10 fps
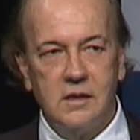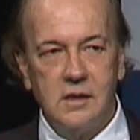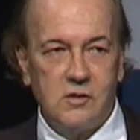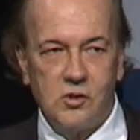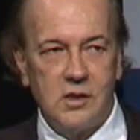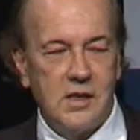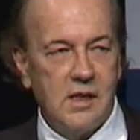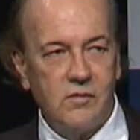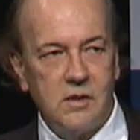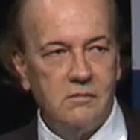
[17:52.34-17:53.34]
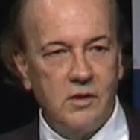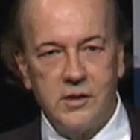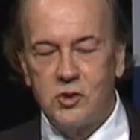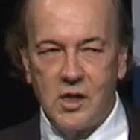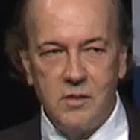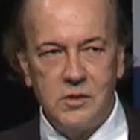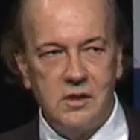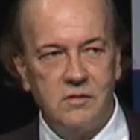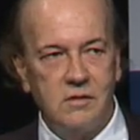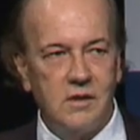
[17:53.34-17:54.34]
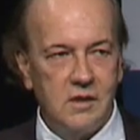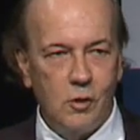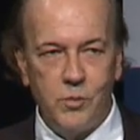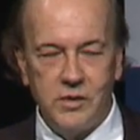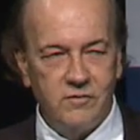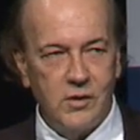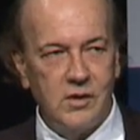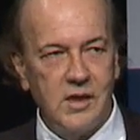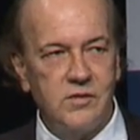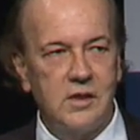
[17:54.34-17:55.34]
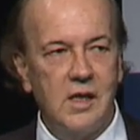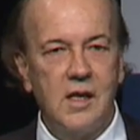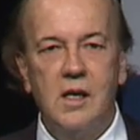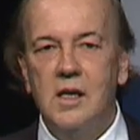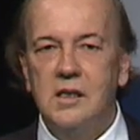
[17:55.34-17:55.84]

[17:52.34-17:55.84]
They shut down around lunchtime and didn't open very late in the day.